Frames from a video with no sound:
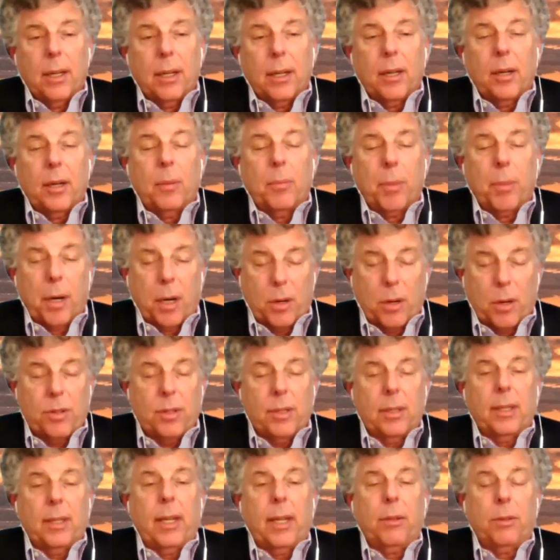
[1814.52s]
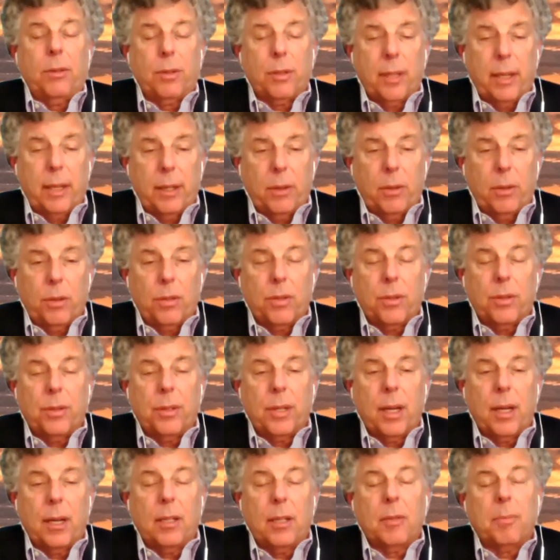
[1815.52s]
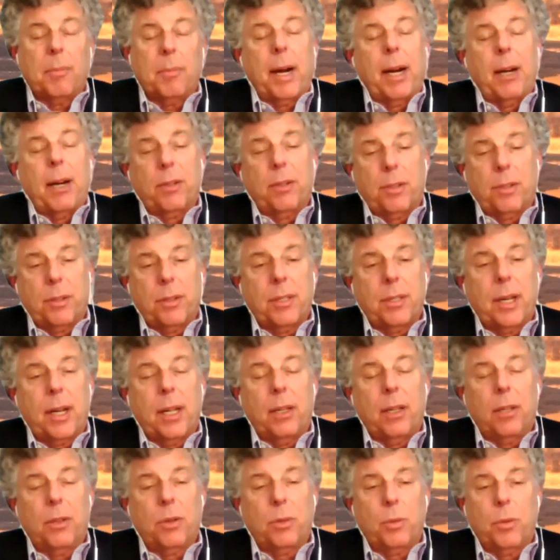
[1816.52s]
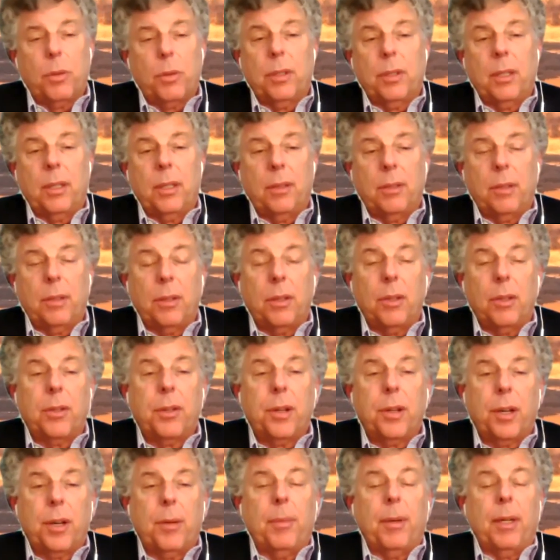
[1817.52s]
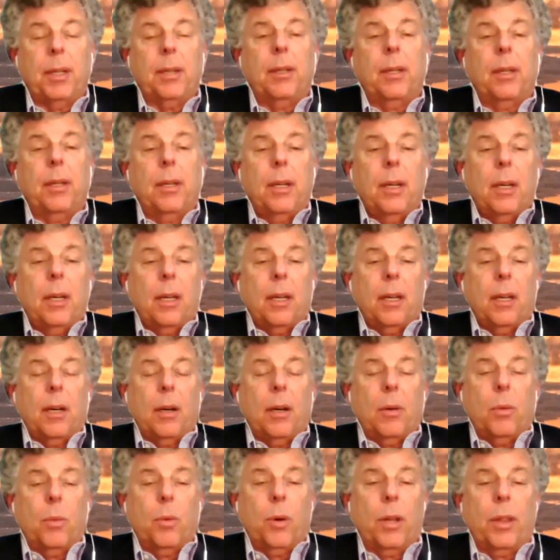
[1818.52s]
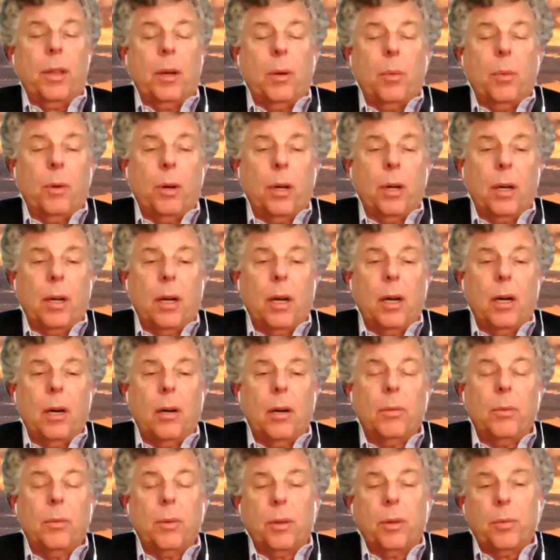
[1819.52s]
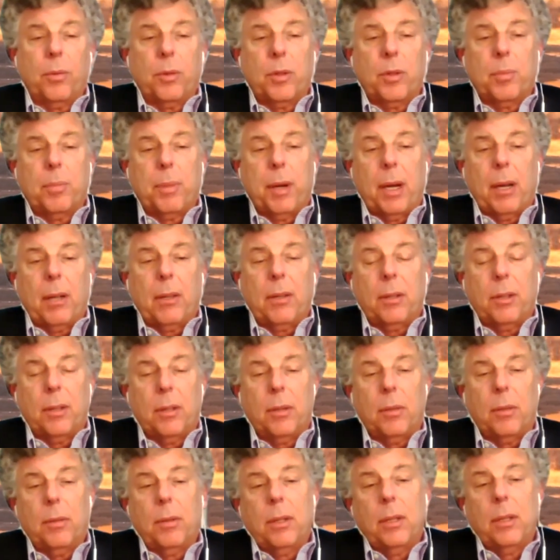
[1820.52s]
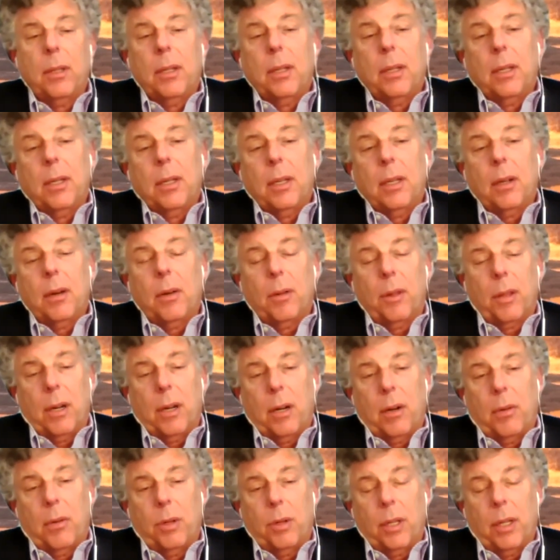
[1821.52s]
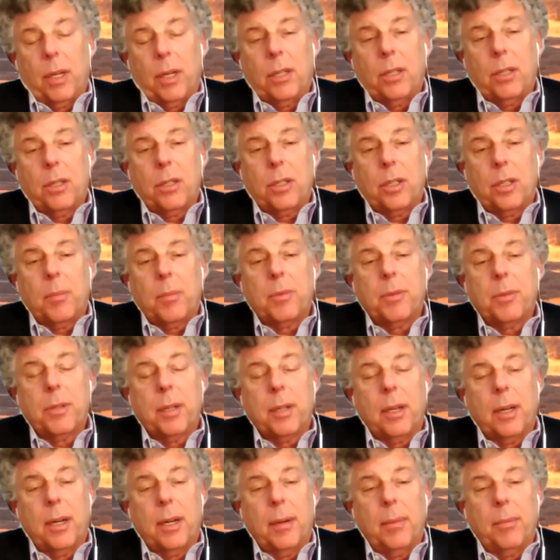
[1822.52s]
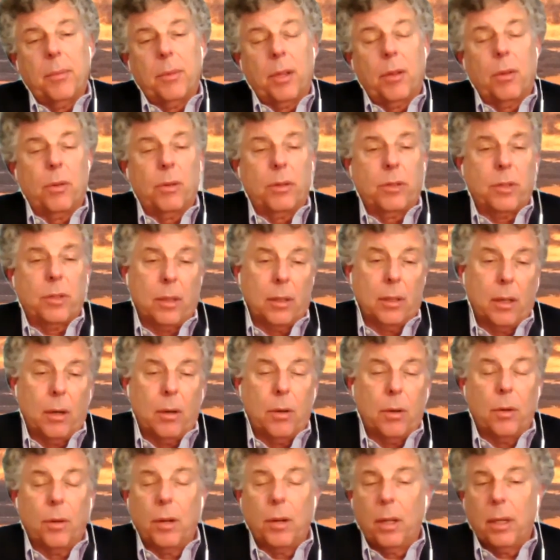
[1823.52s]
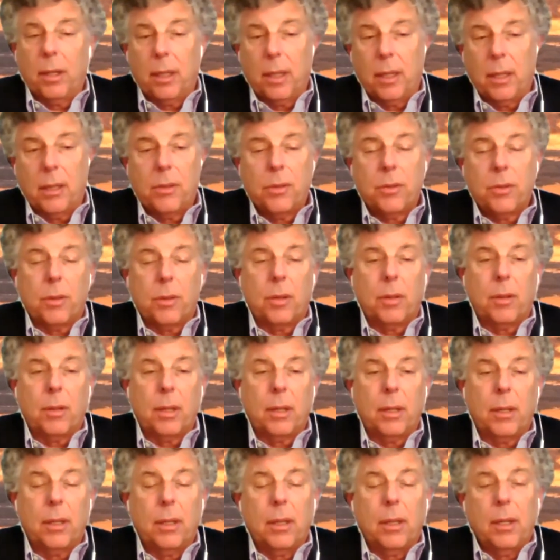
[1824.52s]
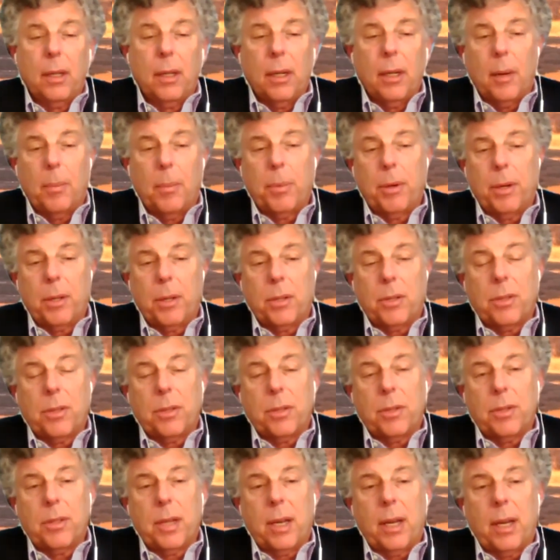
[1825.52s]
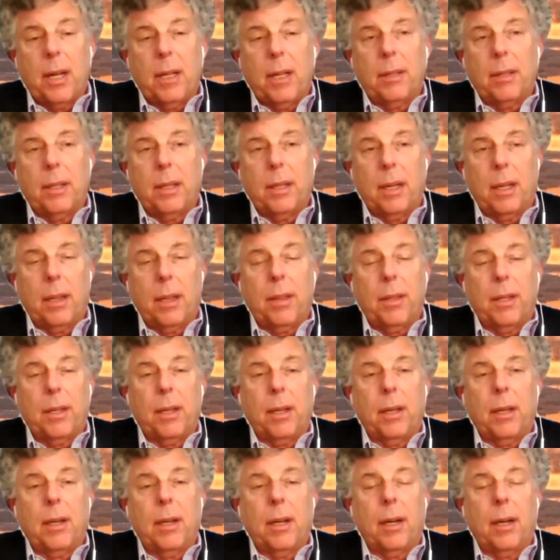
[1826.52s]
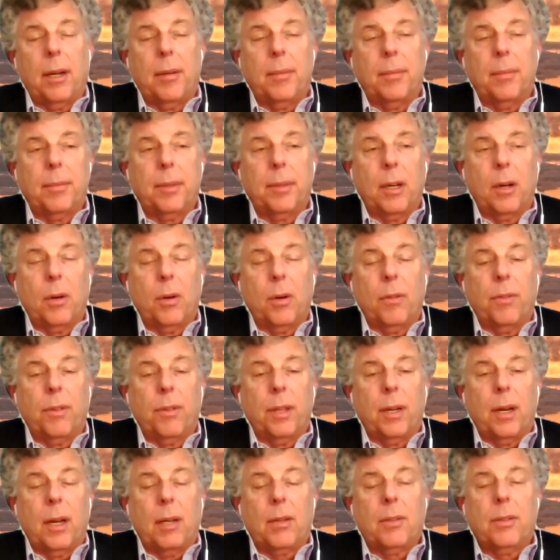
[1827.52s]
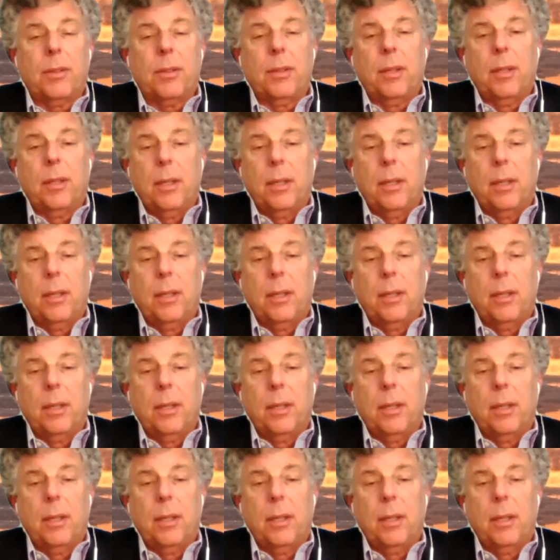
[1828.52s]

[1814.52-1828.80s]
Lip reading: borrowers and lenders, landlords and tenants, buyers and sellers will need to determine, where they want to go with respect to, their relationships, whether it's a loan, a lease, or a purchase and sale. And I think, over the next,